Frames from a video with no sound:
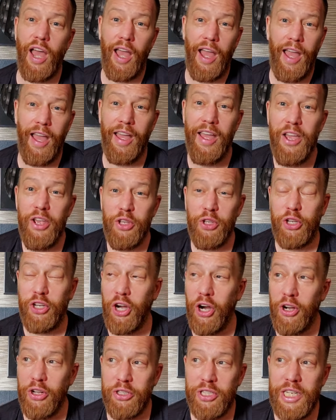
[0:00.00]
that. you
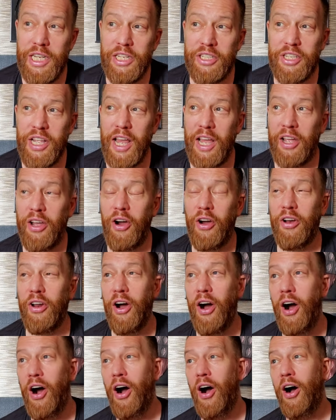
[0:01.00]
can't teach that kind
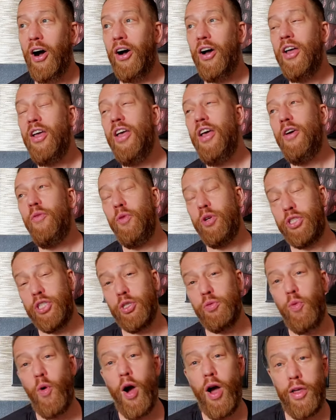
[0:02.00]
of heart, which
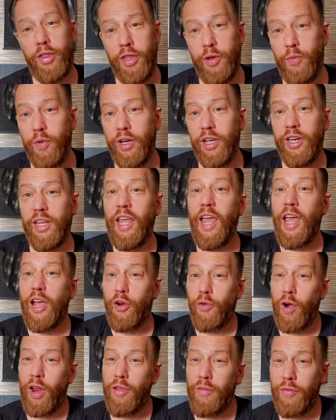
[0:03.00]
is why I think we're going to get a
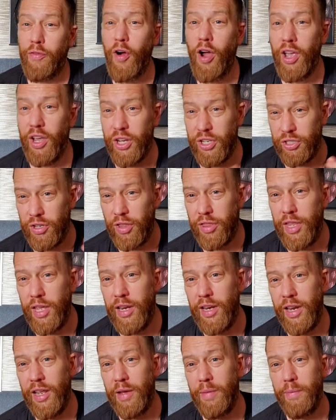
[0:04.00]
great fight because I
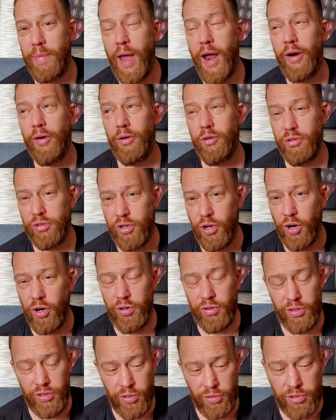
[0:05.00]
think Liam Paro's
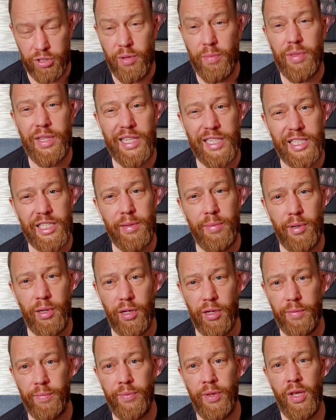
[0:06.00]
got, you know, something
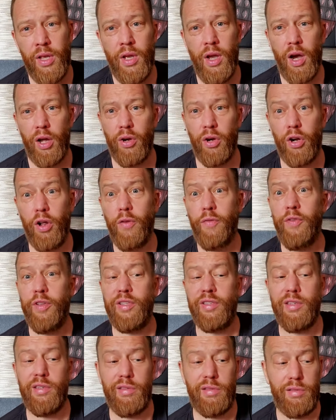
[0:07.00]
similar. I don't know if
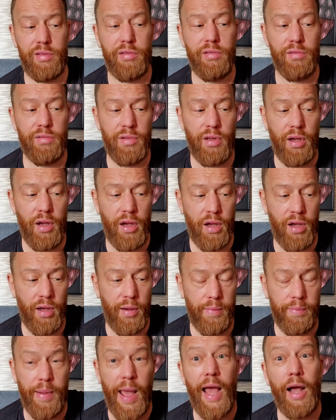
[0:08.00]
it's as
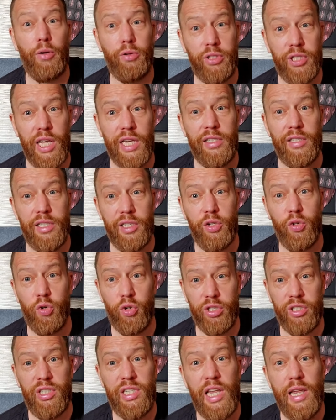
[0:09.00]
uh, battle tested
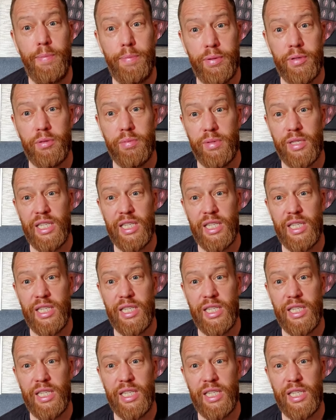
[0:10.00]
or as deep as